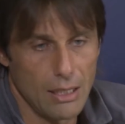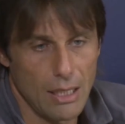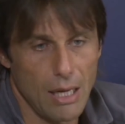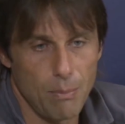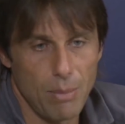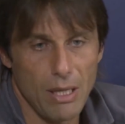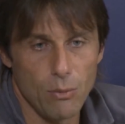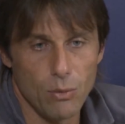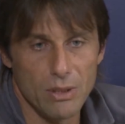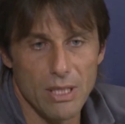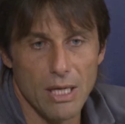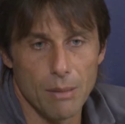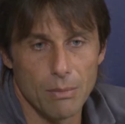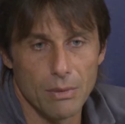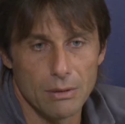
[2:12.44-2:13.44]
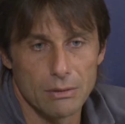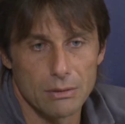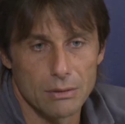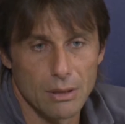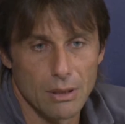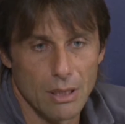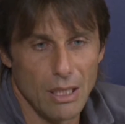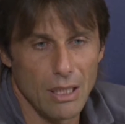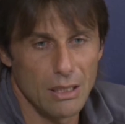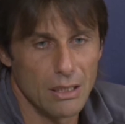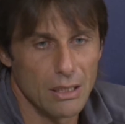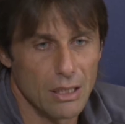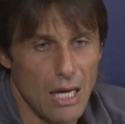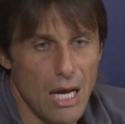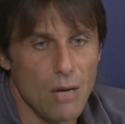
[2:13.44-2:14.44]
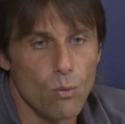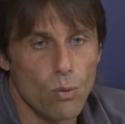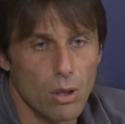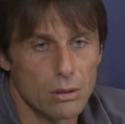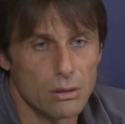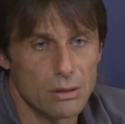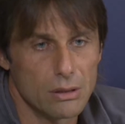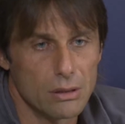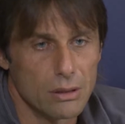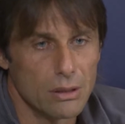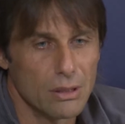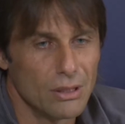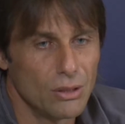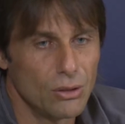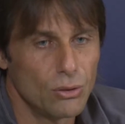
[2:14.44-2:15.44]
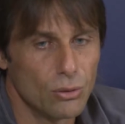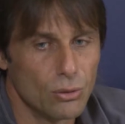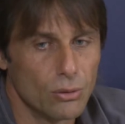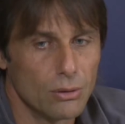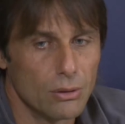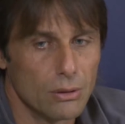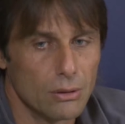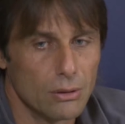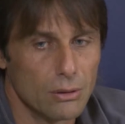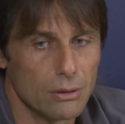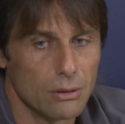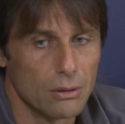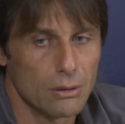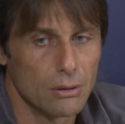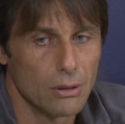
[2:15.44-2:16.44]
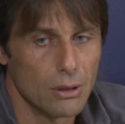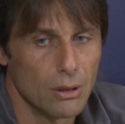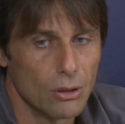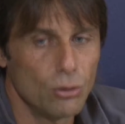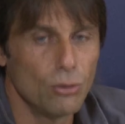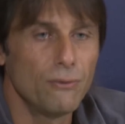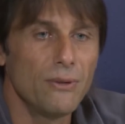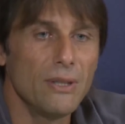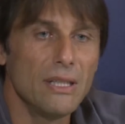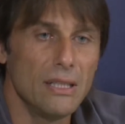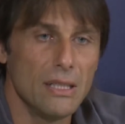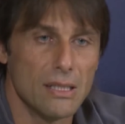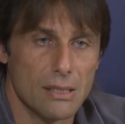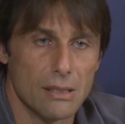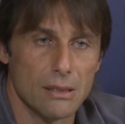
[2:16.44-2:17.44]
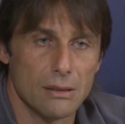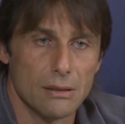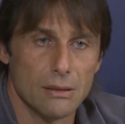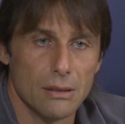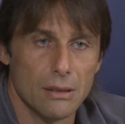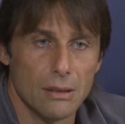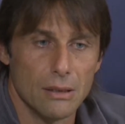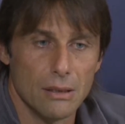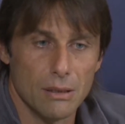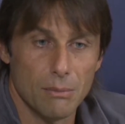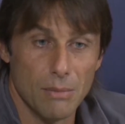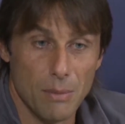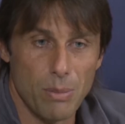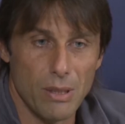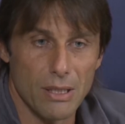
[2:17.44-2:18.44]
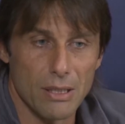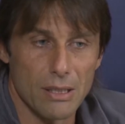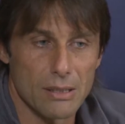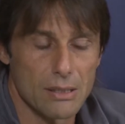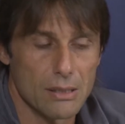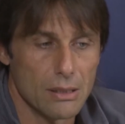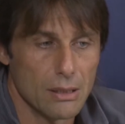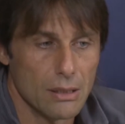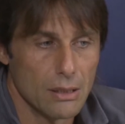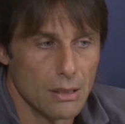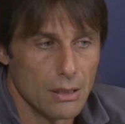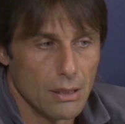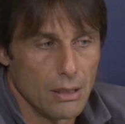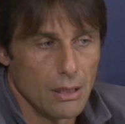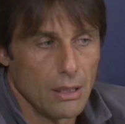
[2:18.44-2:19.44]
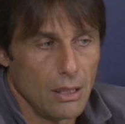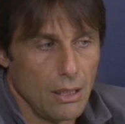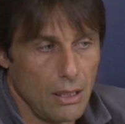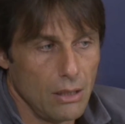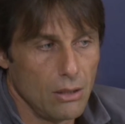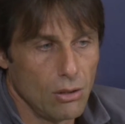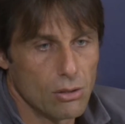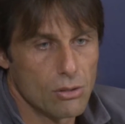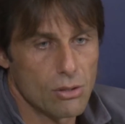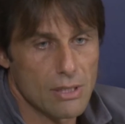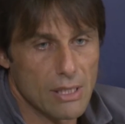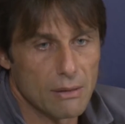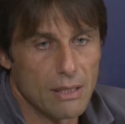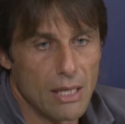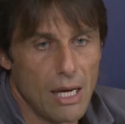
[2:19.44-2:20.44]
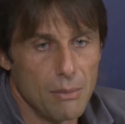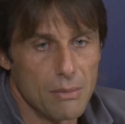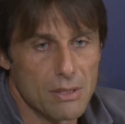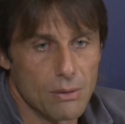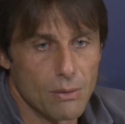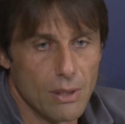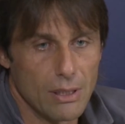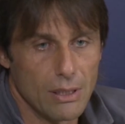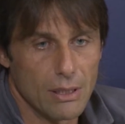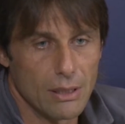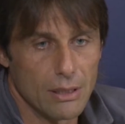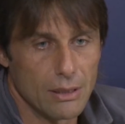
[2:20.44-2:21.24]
I play with them, and I want to feel this, my players. And also sometimes when